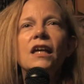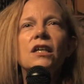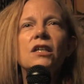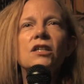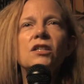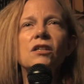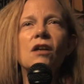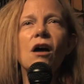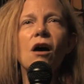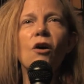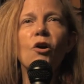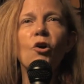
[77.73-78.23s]

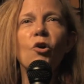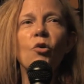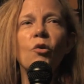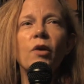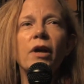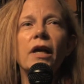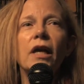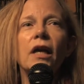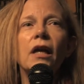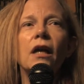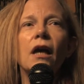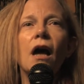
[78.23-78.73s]
So
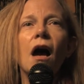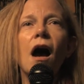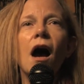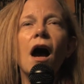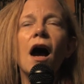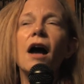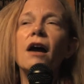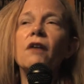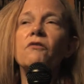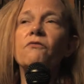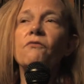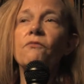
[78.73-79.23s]

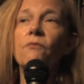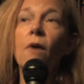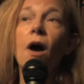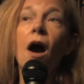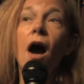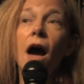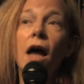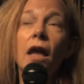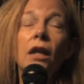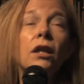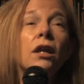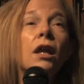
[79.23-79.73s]
I
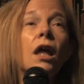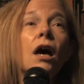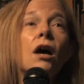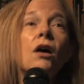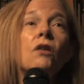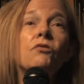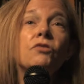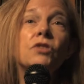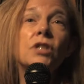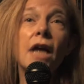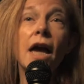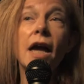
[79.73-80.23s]
I
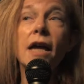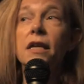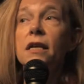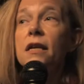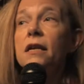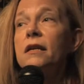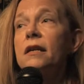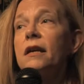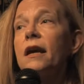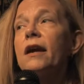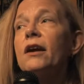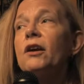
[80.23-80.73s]
love
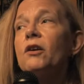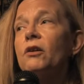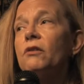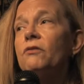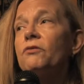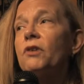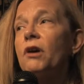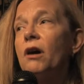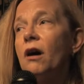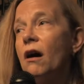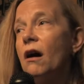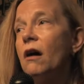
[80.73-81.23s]
taking care
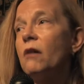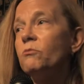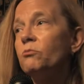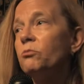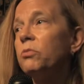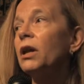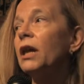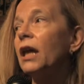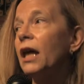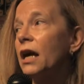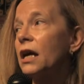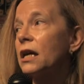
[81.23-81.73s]
of
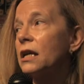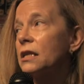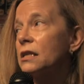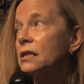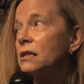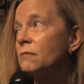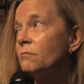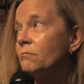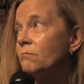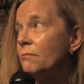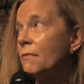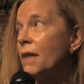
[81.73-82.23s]

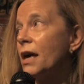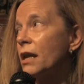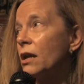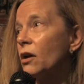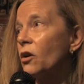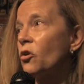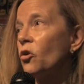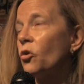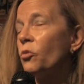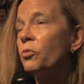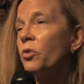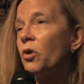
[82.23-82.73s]
complex
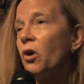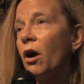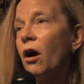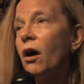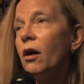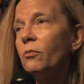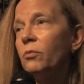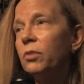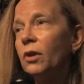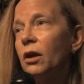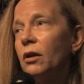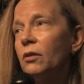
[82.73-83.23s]
medical
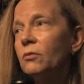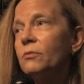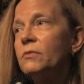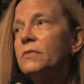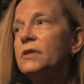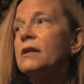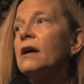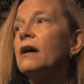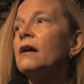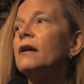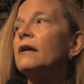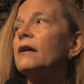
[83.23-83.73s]

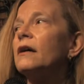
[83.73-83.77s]
problems.